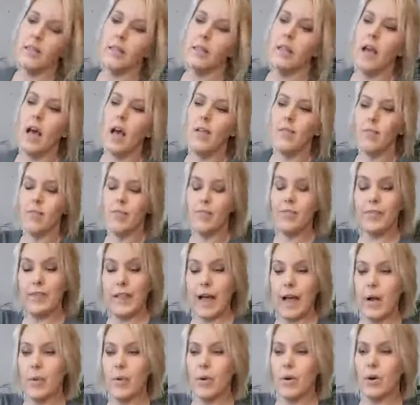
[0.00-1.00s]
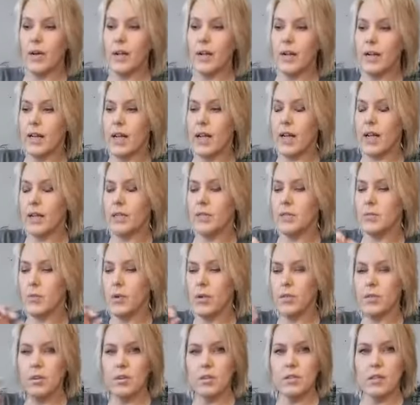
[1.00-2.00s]
have a flower. It has
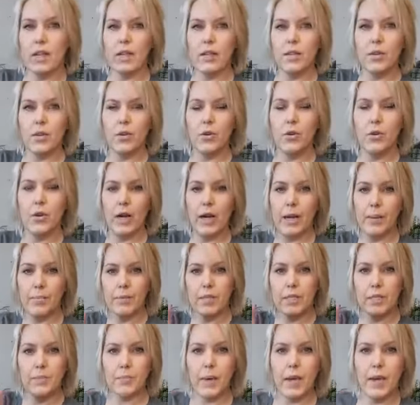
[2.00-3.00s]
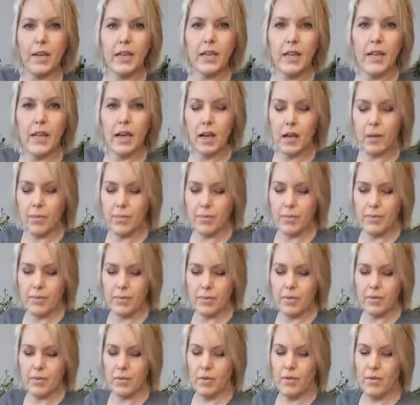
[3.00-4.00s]
what looks like little grapes spiking up.
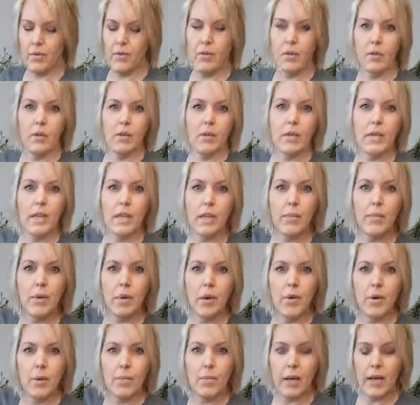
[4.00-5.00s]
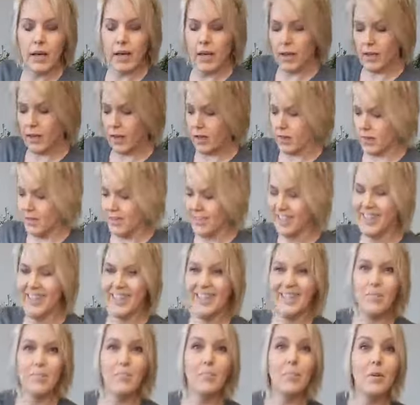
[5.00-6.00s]
Keep going, Peg.
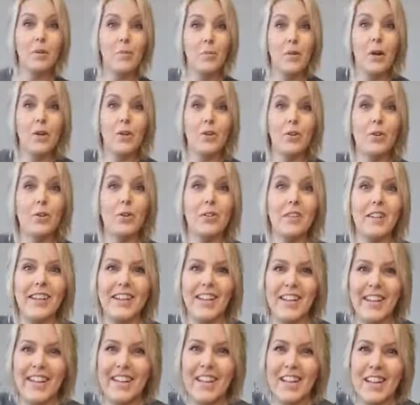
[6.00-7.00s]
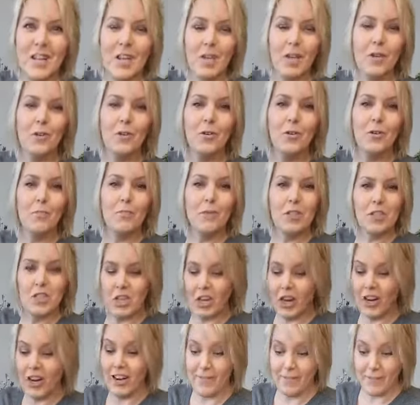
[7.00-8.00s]
Well, Google it. Google
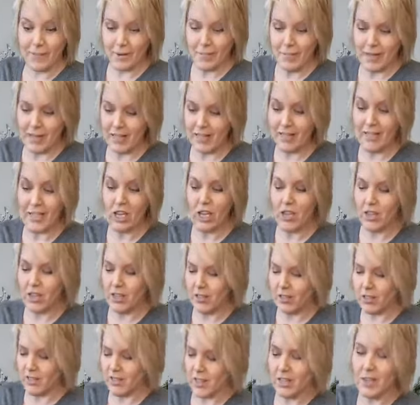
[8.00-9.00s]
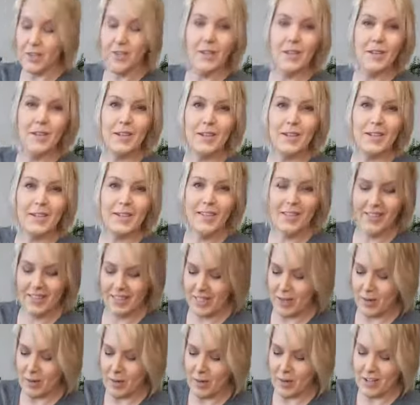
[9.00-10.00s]
muscari for me and tell
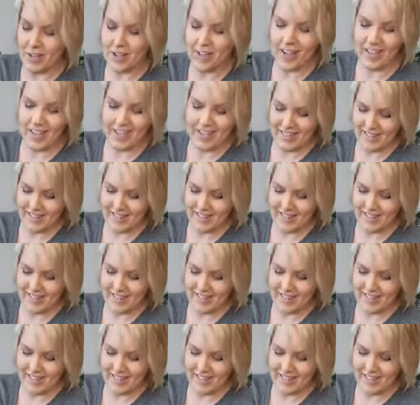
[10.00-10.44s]
me what you get.